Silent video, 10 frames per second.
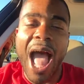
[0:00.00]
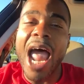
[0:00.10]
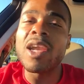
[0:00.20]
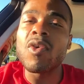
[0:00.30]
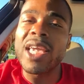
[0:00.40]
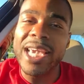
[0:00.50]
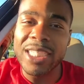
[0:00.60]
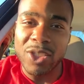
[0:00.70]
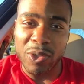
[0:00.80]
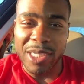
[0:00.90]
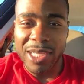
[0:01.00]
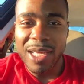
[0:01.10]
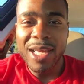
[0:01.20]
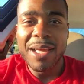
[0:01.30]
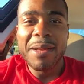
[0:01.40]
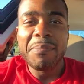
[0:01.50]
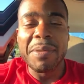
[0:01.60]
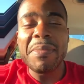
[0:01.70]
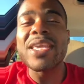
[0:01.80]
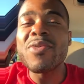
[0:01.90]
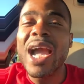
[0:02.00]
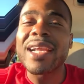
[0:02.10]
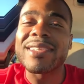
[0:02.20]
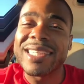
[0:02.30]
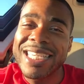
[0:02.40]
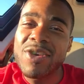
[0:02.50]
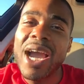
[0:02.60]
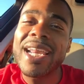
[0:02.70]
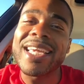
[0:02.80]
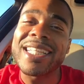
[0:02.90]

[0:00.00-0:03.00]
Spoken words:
I know the history, but man, you gotta get